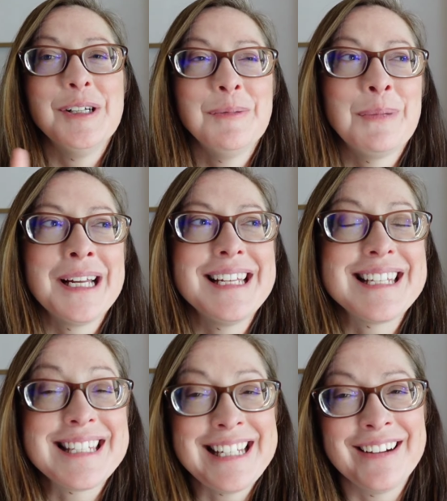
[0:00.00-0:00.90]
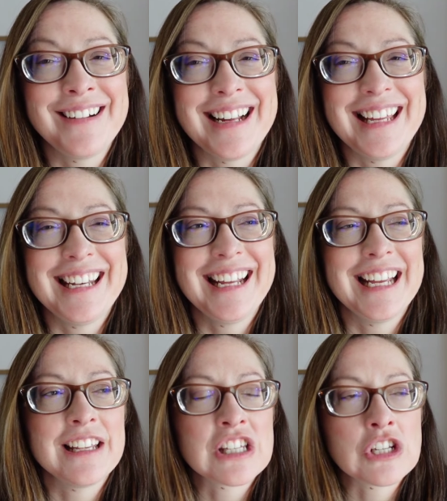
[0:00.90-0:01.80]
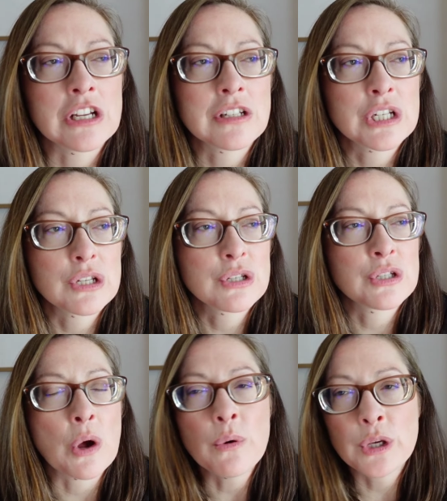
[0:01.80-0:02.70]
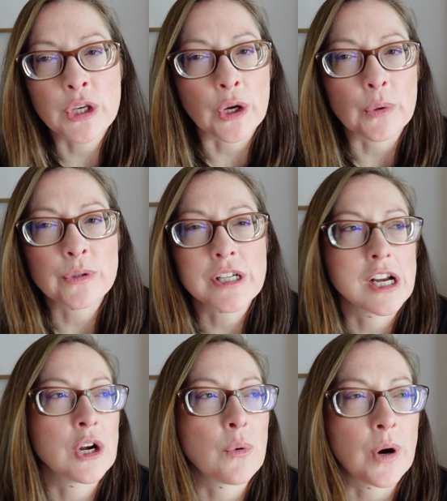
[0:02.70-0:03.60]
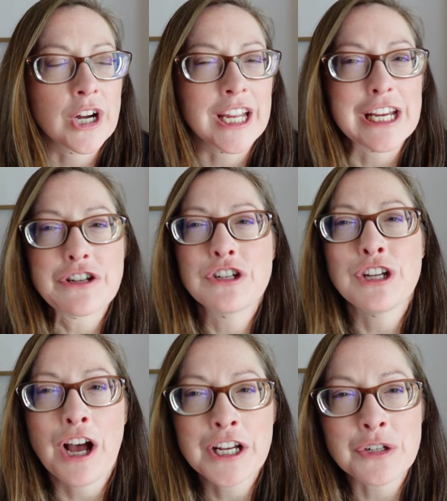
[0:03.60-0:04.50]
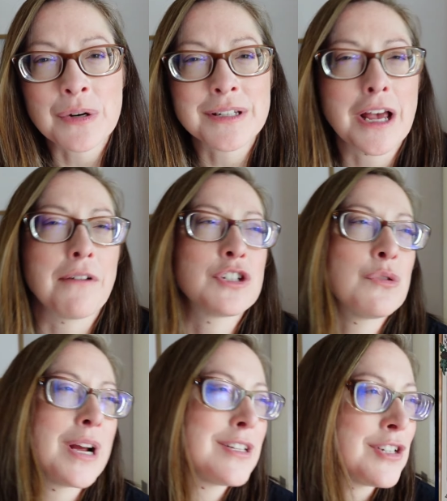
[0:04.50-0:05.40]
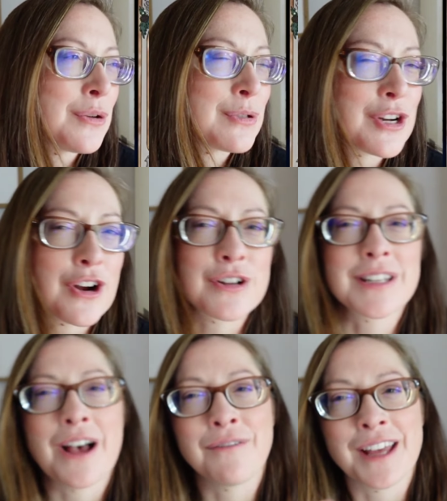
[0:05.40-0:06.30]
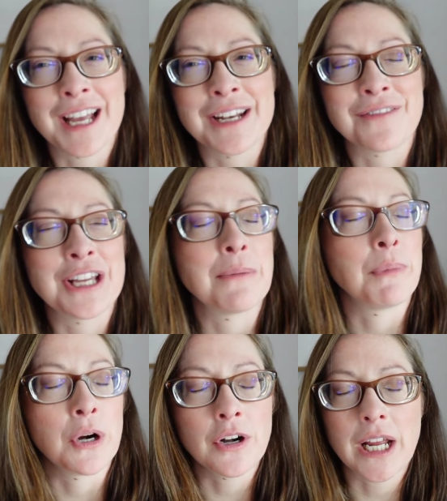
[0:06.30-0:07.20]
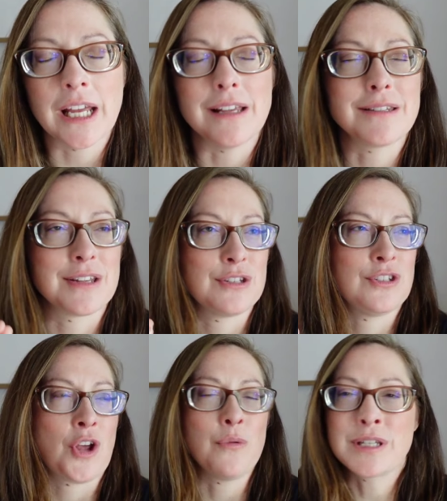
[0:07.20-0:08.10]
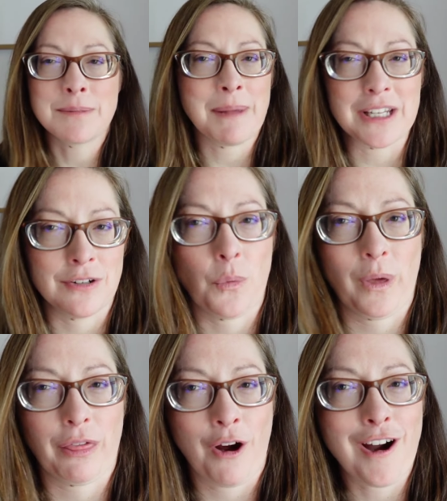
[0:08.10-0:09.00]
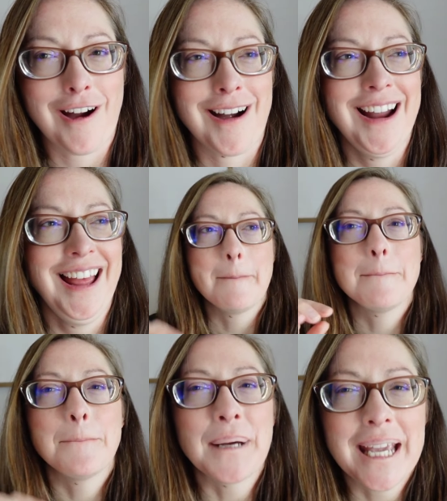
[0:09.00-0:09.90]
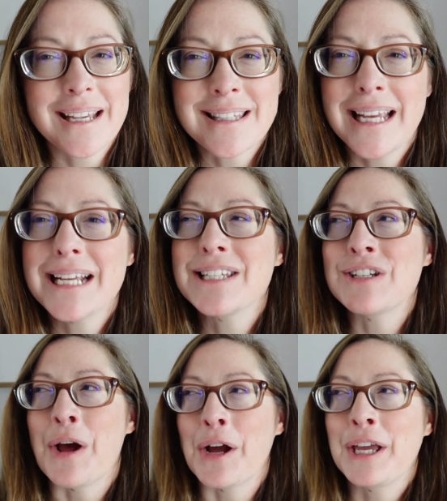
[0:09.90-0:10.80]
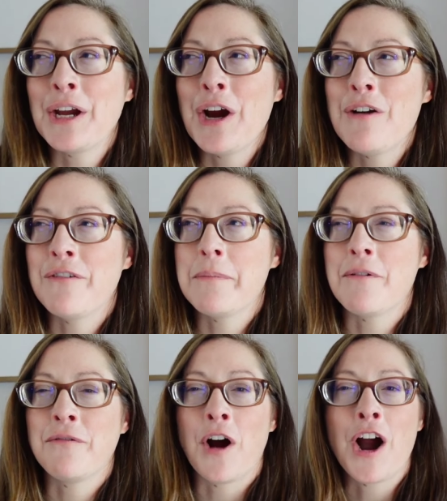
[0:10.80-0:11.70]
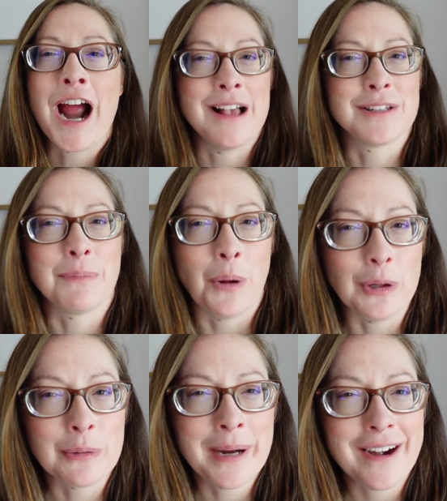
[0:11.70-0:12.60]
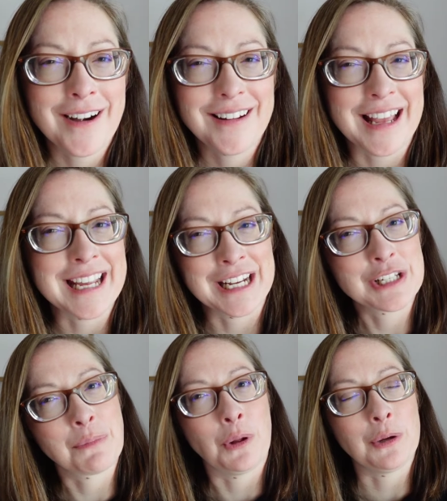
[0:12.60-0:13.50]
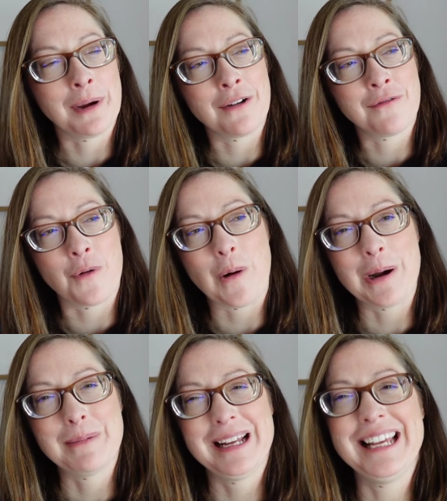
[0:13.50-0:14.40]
But Siren is just so cute and quirky. She talks to herself, she writes notes to herself, that kind of thing. Burn is so smitten with her. But he's like stalking her from afar as a polar bear, like in his polar bear form.